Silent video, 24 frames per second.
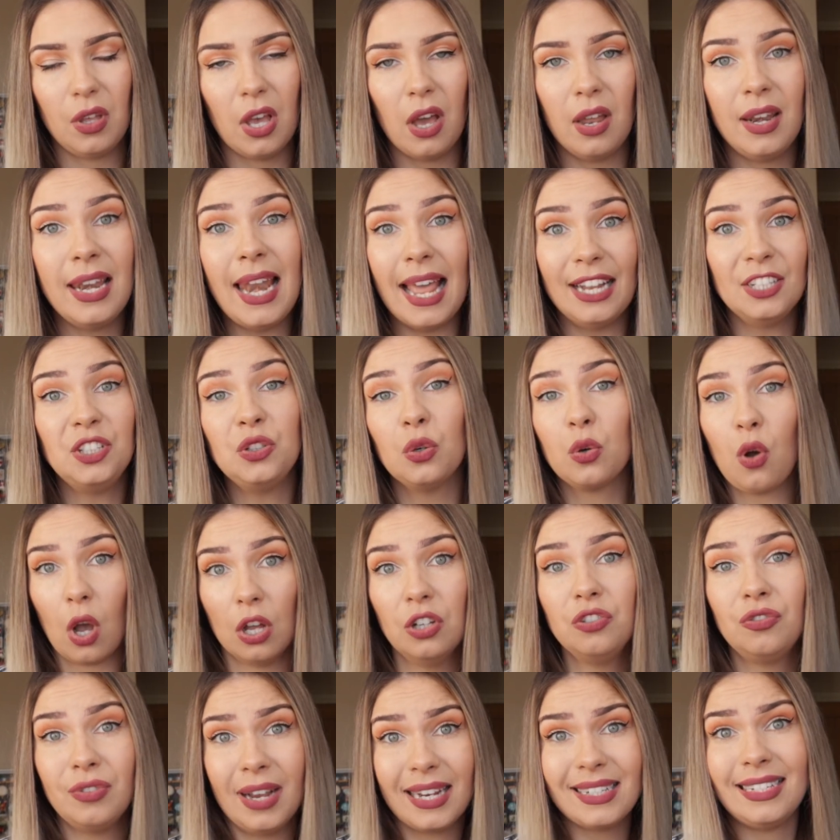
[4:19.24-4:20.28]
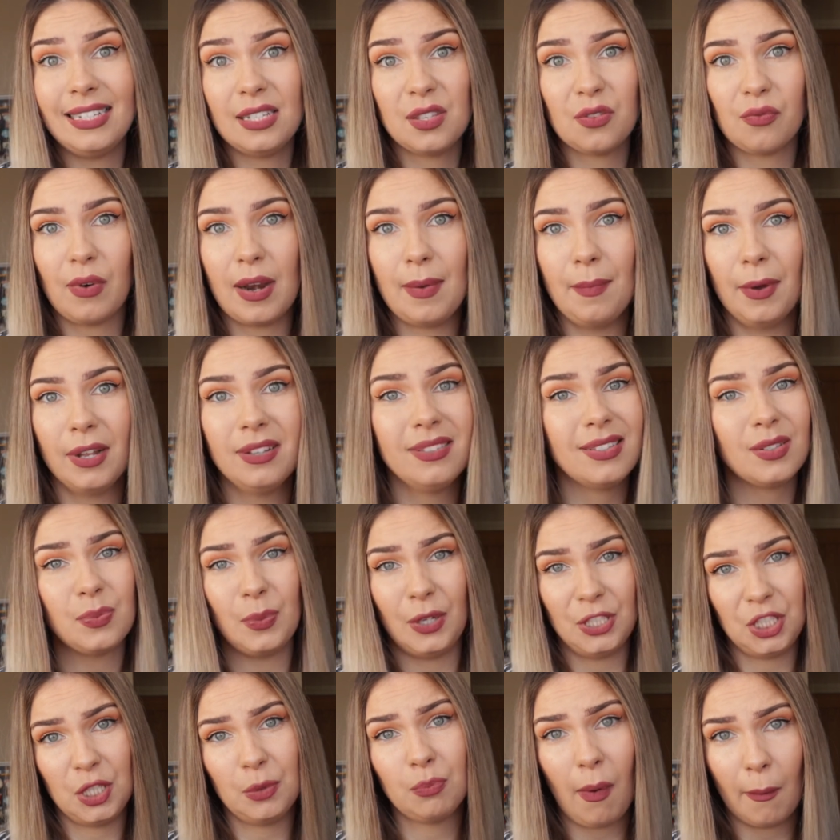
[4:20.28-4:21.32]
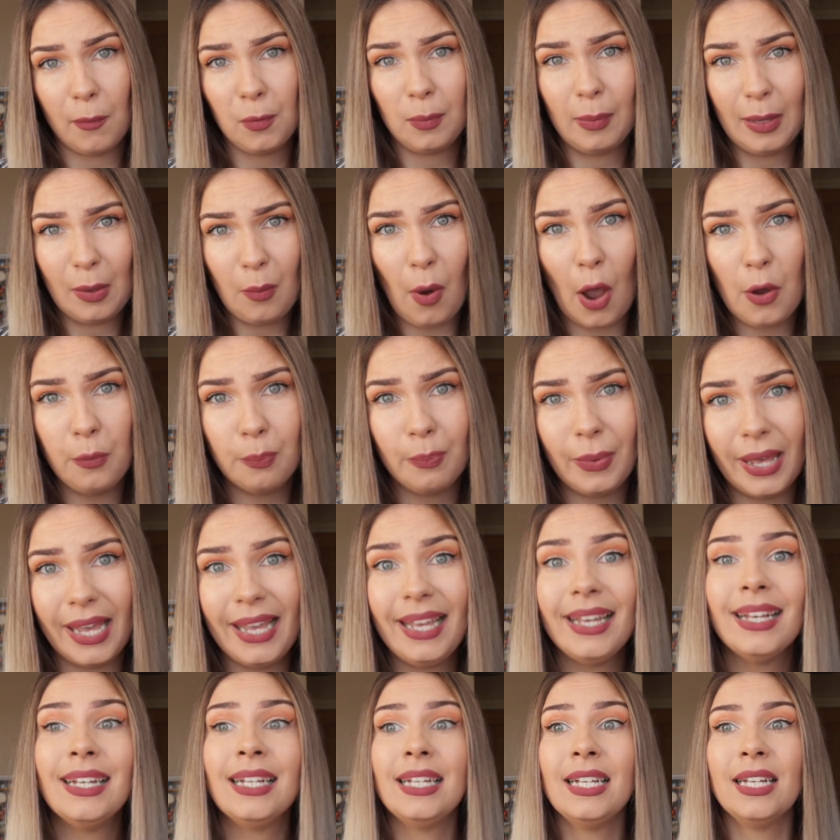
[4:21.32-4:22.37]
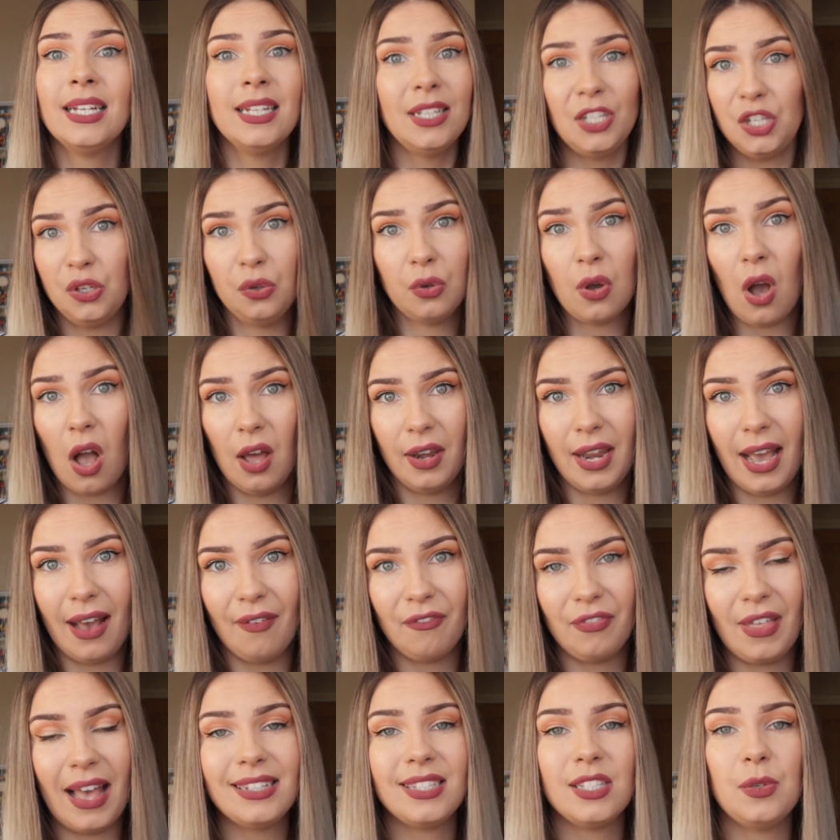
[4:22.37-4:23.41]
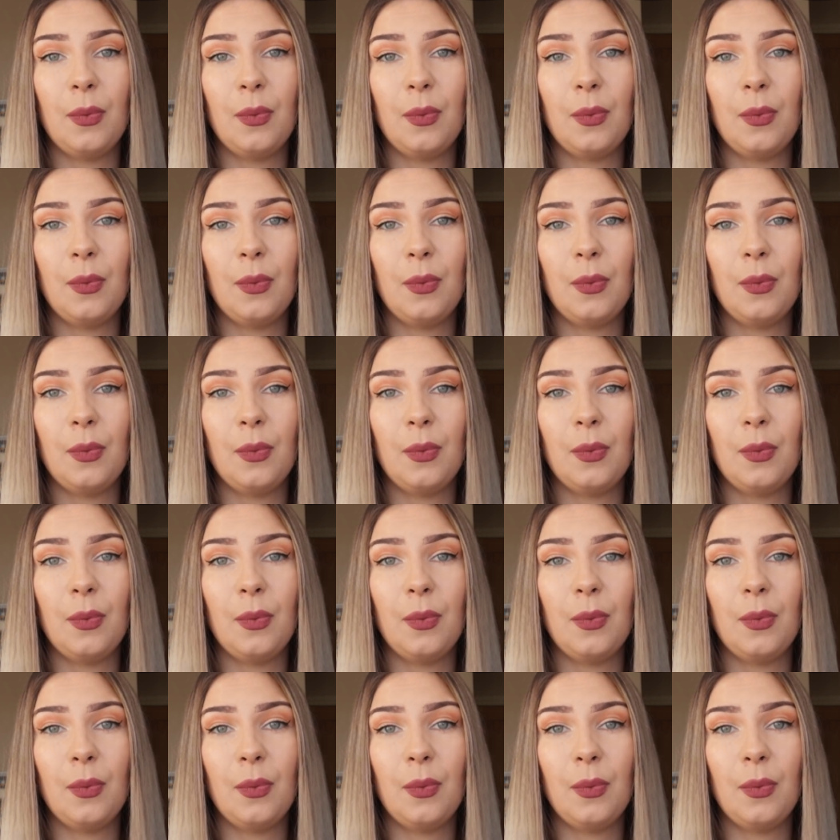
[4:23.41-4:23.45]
Unless your contract is 3 months, which it probably won't be, you can't have that.